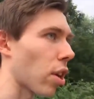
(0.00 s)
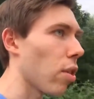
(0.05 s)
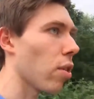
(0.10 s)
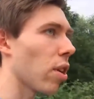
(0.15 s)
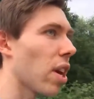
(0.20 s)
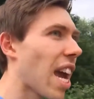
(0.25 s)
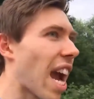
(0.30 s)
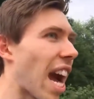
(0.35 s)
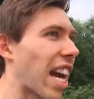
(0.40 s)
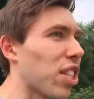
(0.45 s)

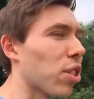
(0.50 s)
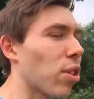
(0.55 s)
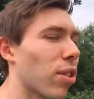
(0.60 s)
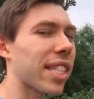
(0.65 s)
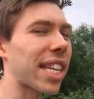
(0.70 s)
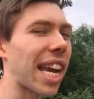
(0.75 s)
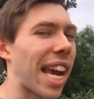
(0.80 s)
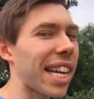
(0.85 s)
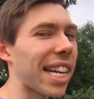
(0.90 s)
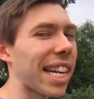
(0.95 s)
and you're
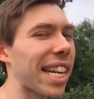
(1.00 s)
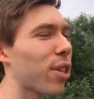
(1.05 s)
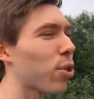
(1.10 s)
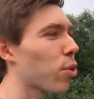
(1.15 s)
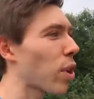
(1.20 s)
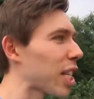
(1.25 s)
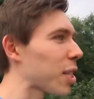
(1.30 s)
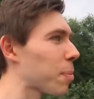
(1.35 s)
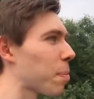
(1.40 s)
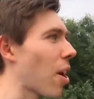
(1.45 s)
not technically
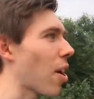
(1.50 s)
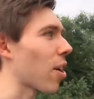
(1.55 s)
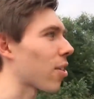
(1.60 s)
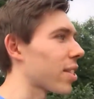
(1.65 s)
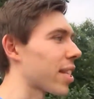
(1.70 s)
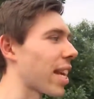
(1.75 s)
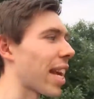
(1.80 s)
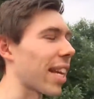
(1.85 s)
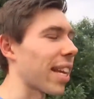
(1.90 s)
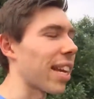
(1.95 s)

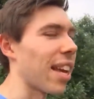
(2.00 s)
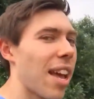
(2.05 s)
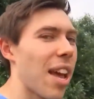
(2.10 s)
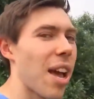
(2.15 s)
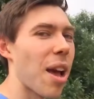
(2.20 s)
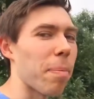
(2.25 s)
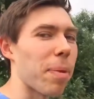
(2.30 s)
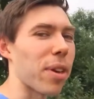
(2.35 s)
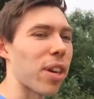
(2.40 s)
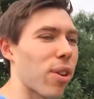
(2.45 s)
trespassing
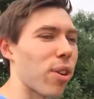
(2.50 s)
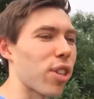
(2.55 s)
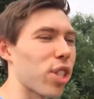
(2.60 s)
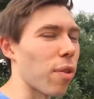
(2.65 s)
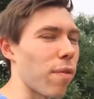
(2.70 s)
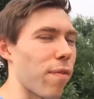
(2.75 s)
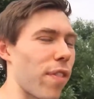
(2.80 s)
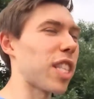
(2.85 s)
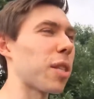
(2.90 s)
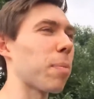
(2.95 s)
because
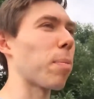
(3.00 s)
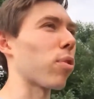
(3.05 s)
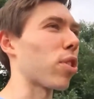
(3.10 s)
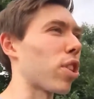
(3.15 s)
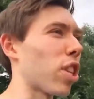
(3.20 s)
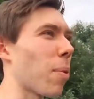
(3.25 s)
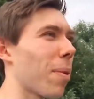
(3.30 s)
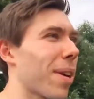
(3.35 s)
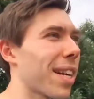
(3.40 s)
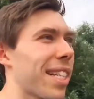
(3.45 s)
you're invisible,
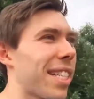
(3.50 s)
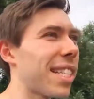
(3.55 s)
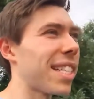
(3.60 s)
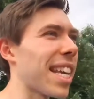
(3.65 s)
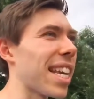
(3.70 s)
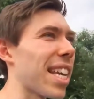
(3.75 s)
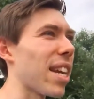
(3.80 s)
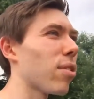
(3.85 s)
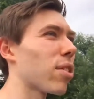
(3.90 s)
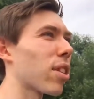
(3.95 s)
so no one can
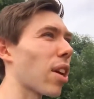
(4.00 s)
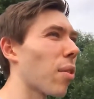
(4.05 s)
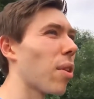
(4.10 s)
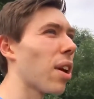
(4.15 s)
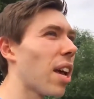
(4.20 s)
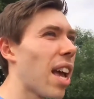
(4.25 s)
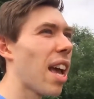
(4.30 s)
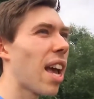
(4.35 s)
see you. So